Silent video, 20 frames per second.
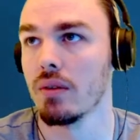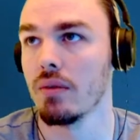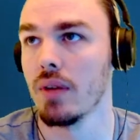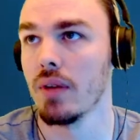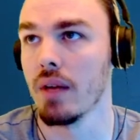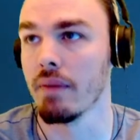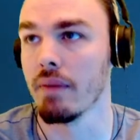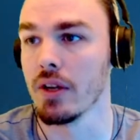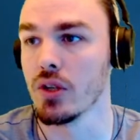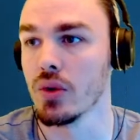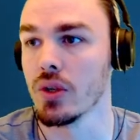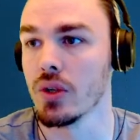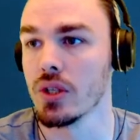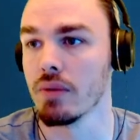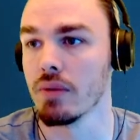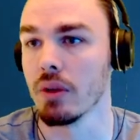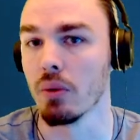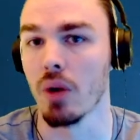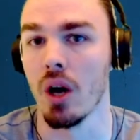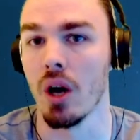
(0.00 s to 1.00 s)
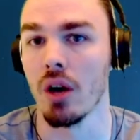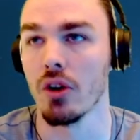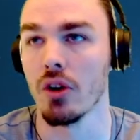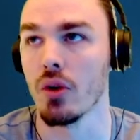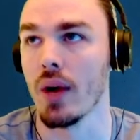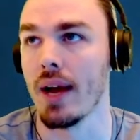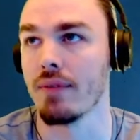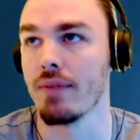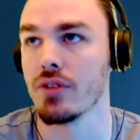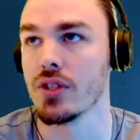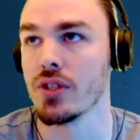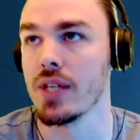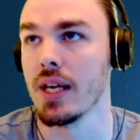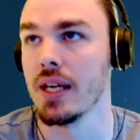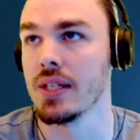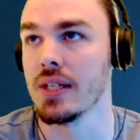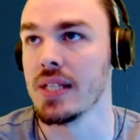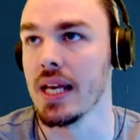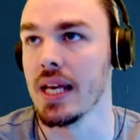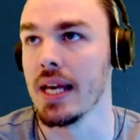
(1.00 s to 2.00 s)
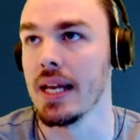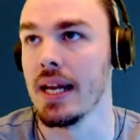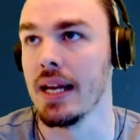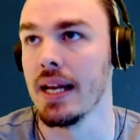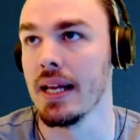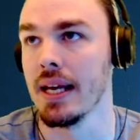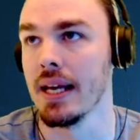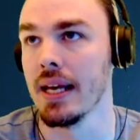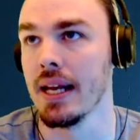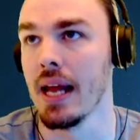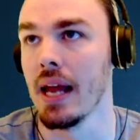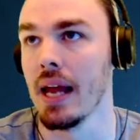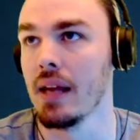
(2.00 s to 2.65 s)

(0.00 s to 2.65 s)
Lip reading: Am I doing something wrong, or do I have to stay? Is it NA to NA?